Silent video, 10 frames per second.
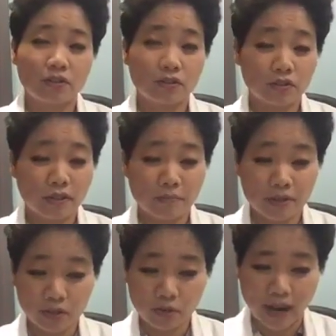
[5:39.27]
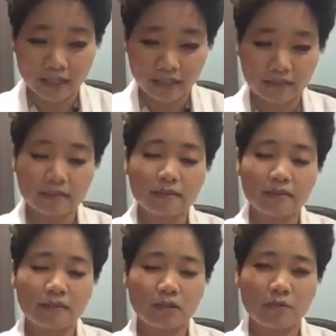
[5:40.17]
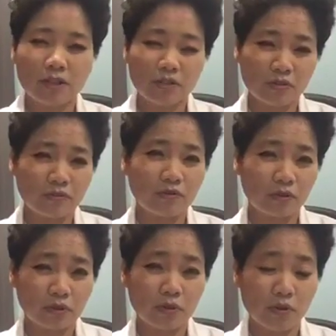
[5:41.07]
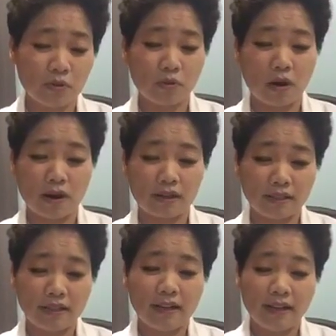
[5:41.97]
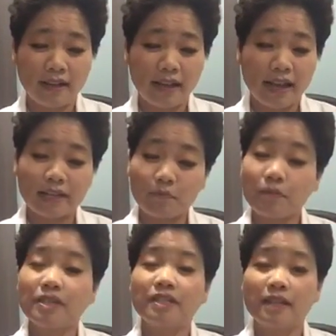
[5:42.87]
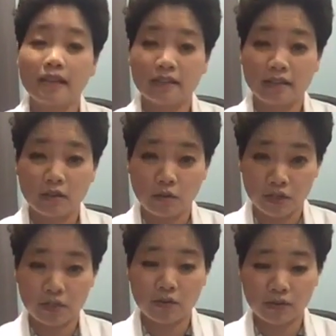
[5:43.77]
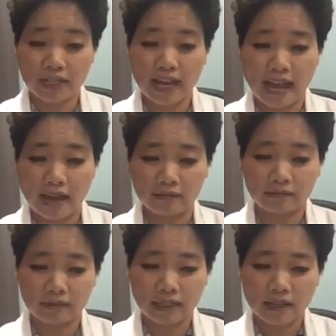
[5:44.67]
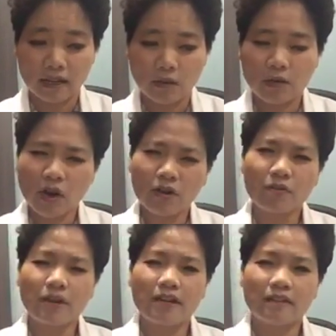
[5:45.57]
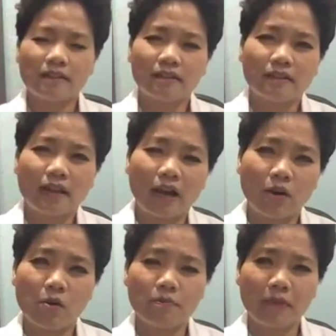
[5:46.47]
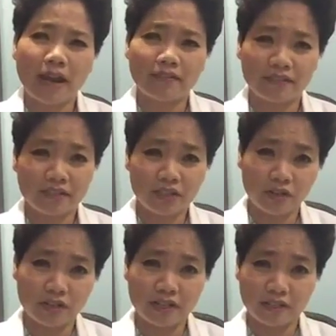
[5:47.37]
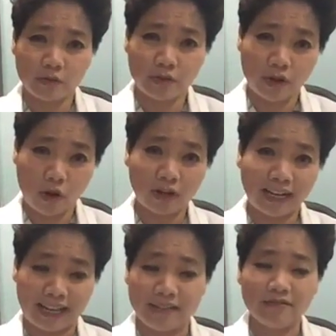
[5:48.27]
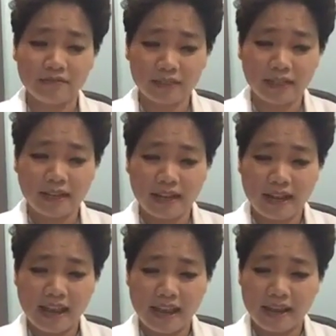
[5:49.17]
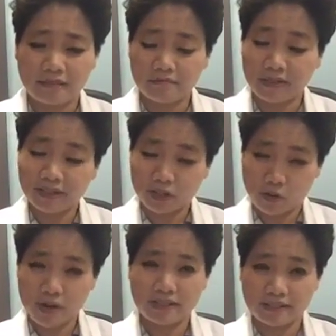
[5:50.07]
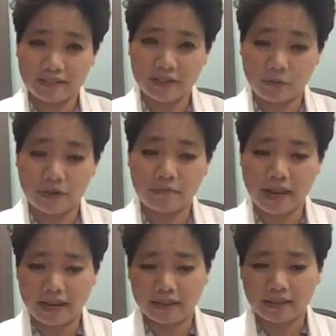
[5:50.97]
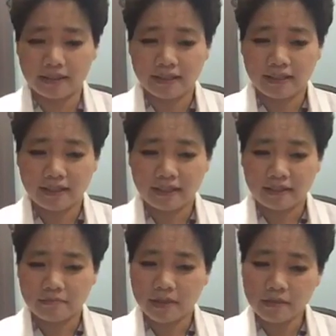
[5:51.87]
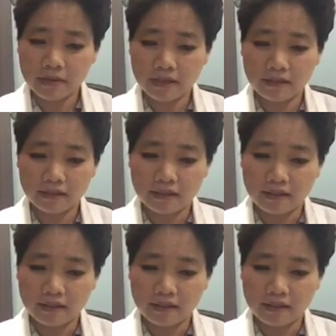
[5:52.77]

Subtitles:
to commit to action, to be truthful to who you are, and appreciate what you already have. We all create our own path in this journey that we call life, and by the choices that we make. Maybe